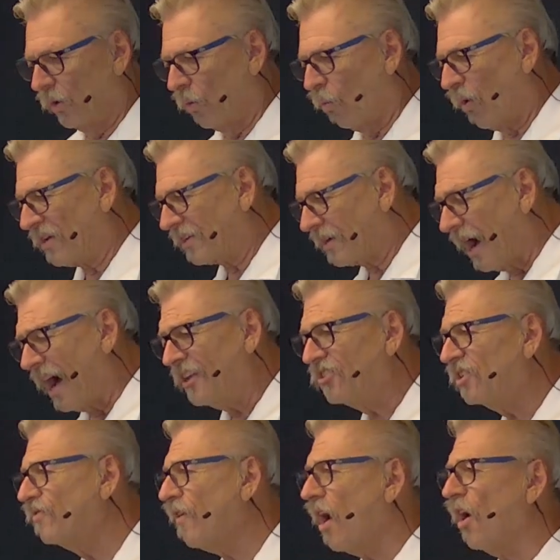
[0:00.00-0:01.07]
when God's
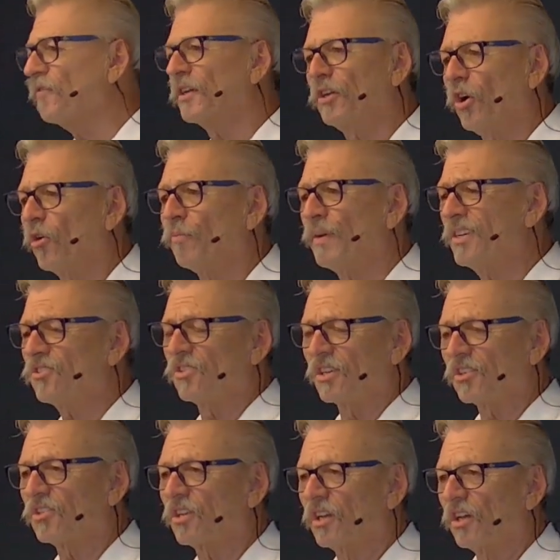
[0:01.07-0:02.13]
involved in your
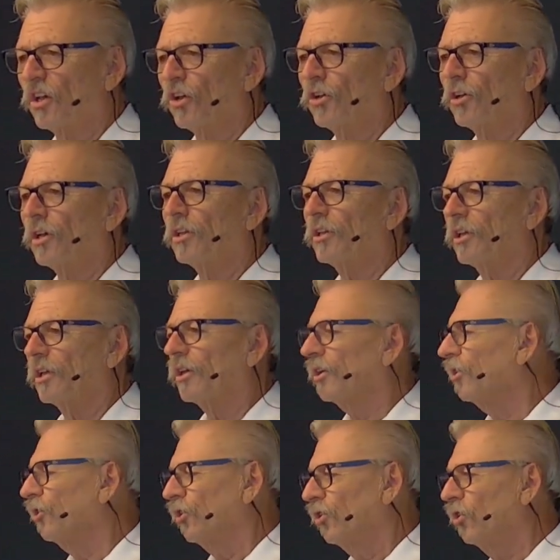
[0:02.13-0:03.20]
business,
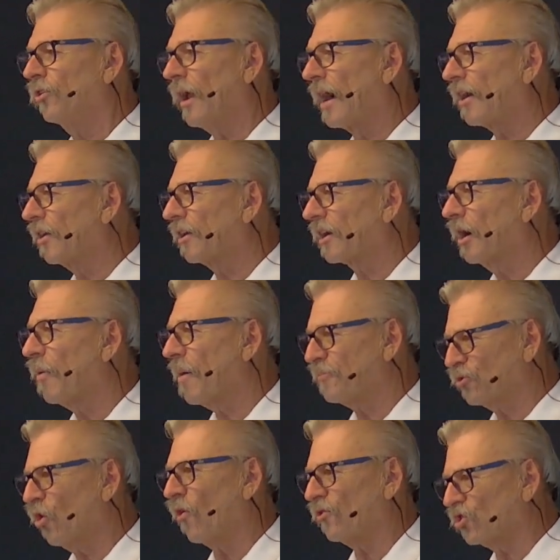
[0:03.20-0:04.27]
you're not going to come up
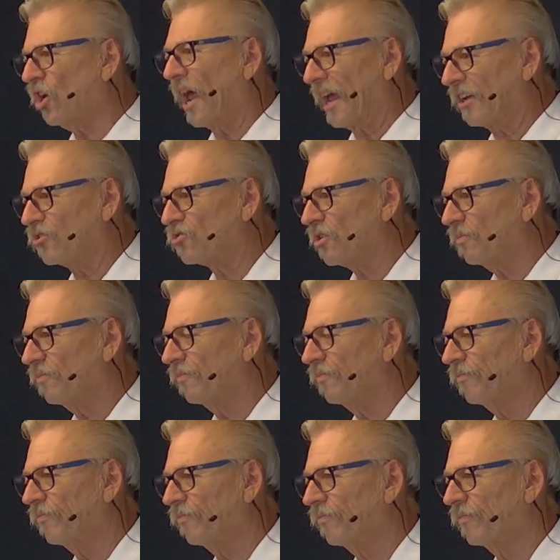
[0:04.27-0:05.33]
shortchanged.
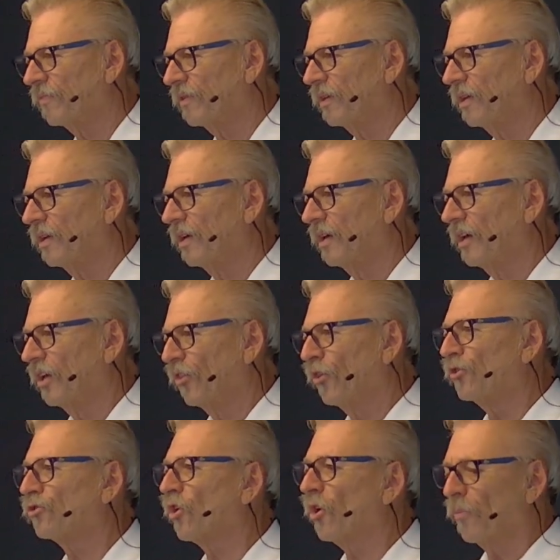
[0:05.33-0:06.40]

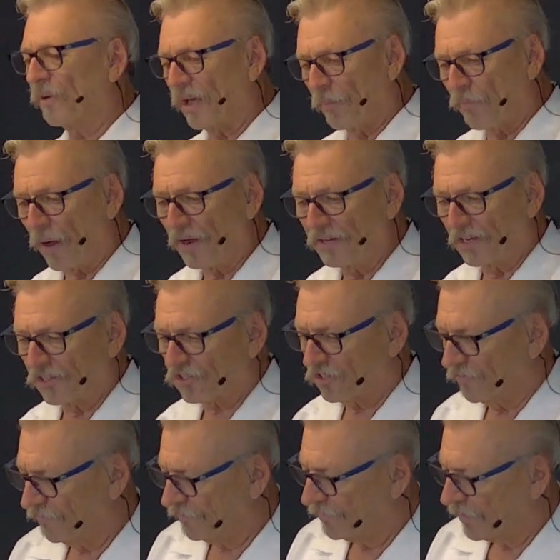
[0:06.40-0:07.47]
There's going to be abundance,
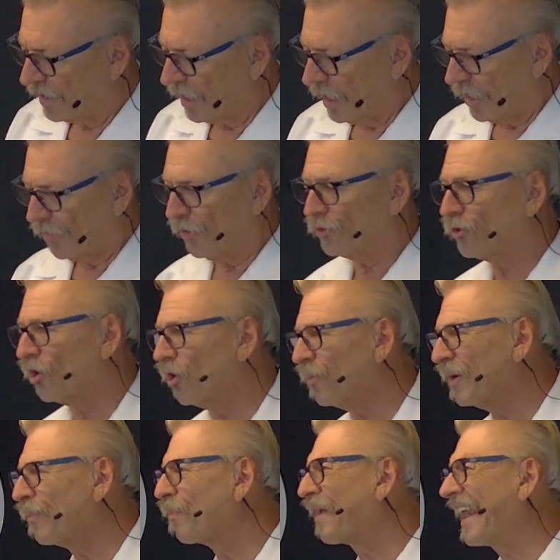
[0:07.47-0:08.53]
there's going to
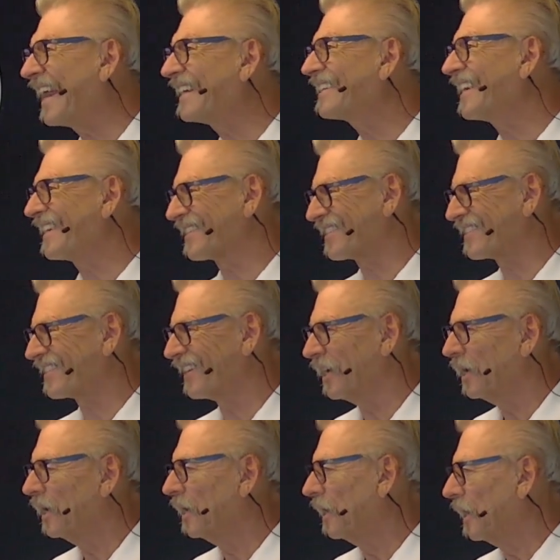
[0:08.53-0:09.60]
be plentiful
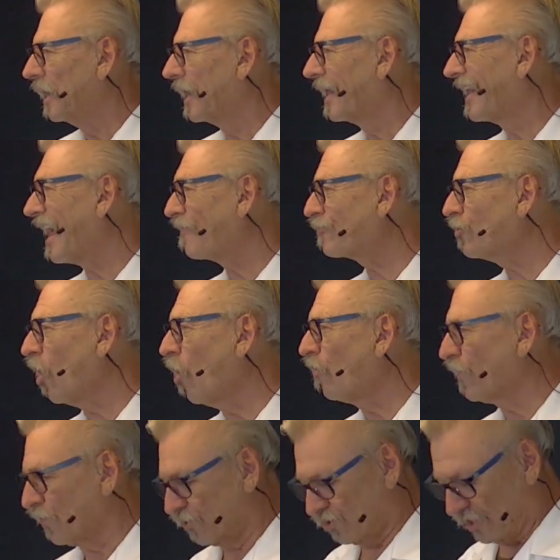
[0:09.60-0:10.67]

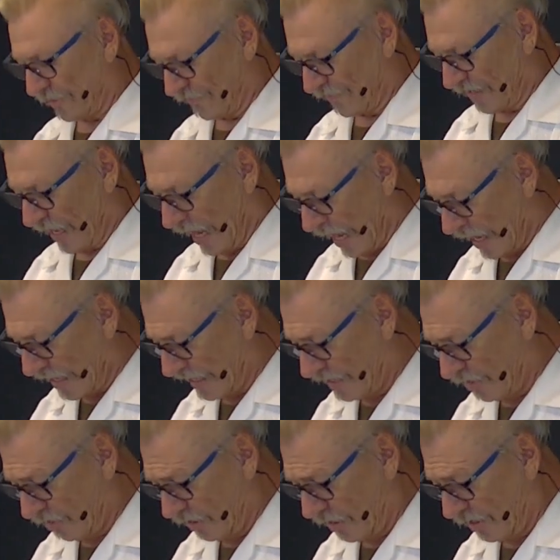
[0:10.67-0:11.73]
leftovers.
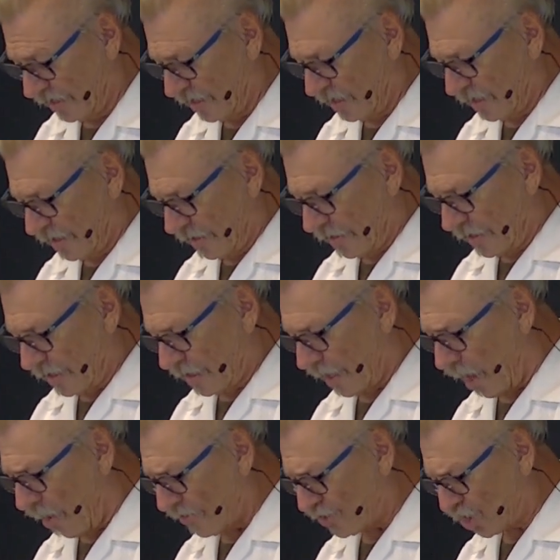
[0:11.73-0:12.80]
Hallelujah.
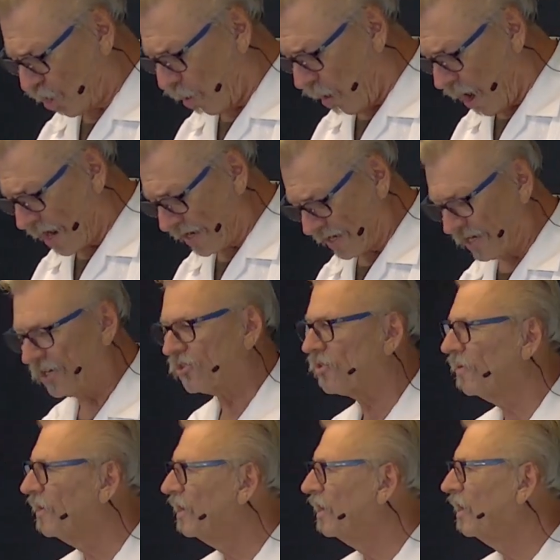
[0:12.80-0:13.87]
Large quantities,
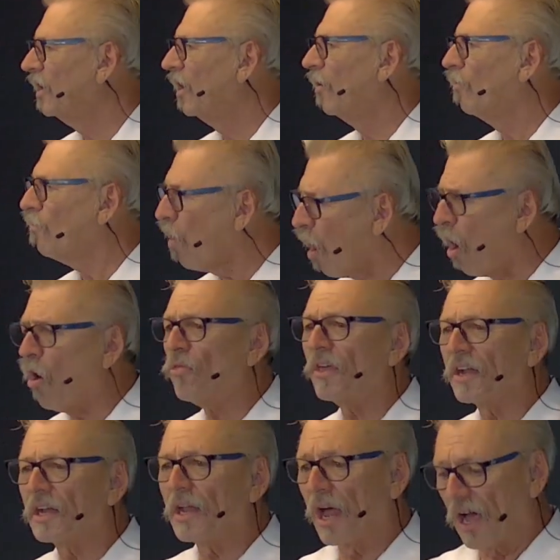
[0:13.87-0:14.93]
more
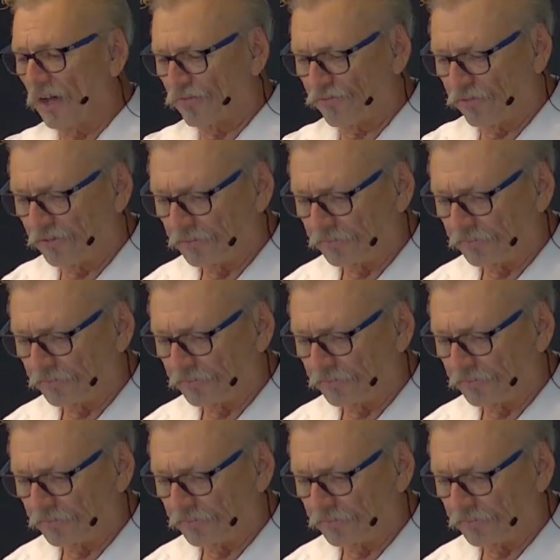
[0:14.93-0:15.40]
than enough.